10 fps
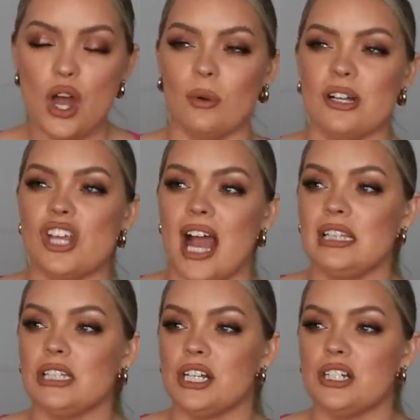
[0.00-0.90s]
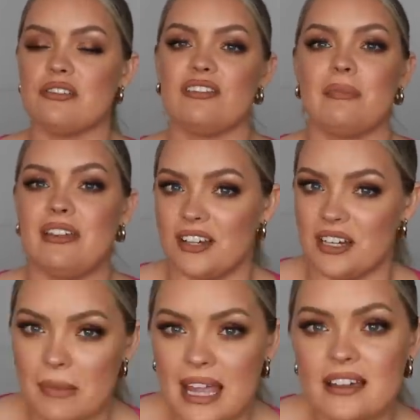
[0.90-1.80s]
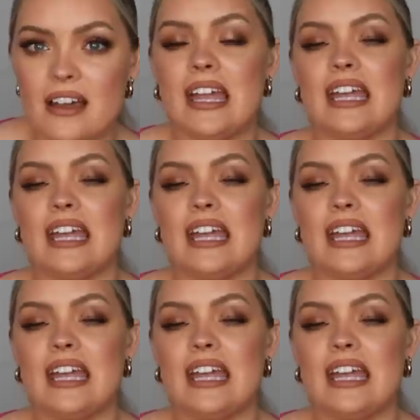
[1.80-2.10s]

which I learned from my friend Amanda